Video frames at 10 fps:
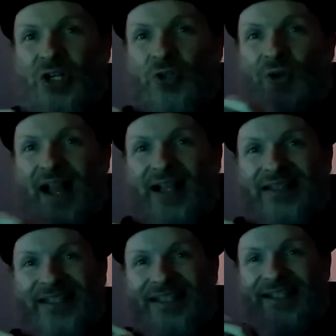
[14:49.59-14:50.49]

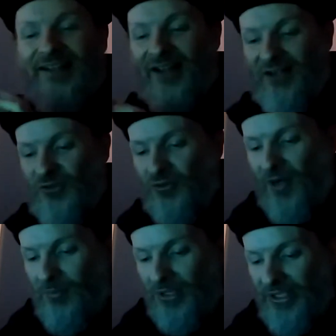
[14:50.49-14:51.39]
crackling and kind of
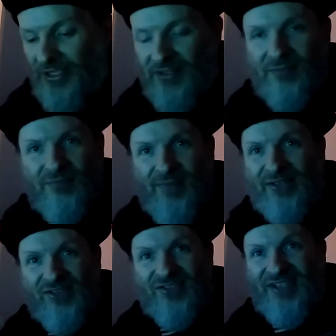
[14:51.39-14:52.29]
trebly.
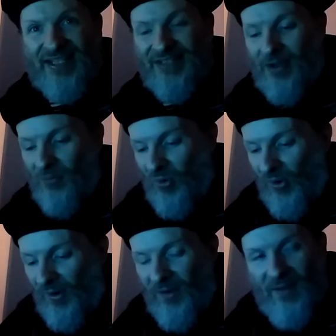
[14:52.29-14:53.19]
Makes it stand out more.